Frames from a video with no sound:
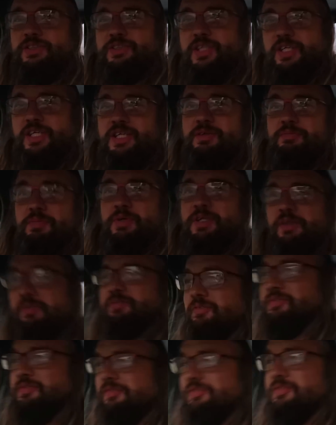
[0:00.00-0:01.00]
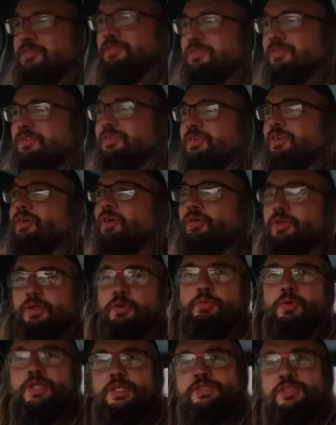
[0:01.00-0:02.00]
steam? Or
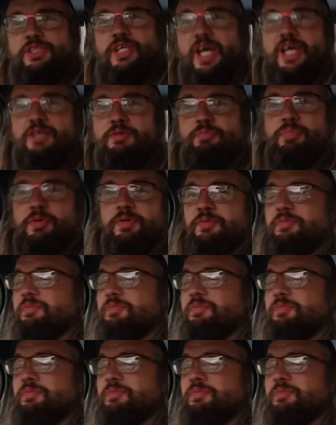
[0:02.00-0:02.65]
do we escape?